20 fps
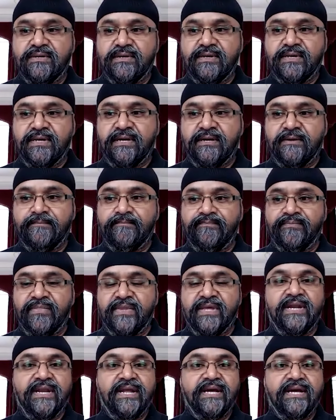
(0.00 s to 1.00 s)
um,
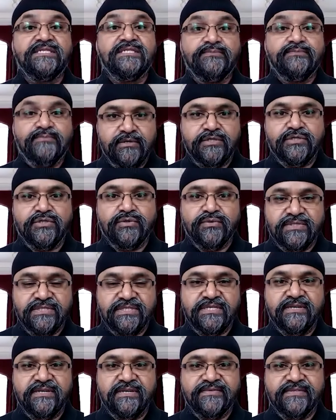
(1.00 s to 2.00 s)
and a spiritual
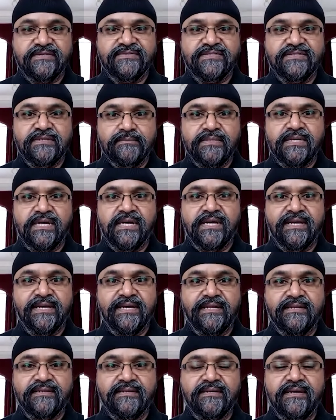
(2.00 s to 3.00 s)
service of some
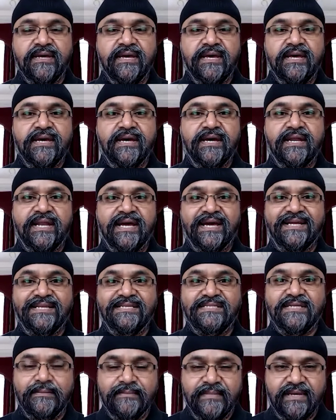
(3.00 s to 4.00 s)
kind, an
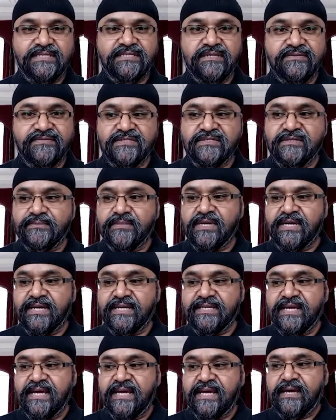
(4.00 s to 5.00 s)
academic service of some kind,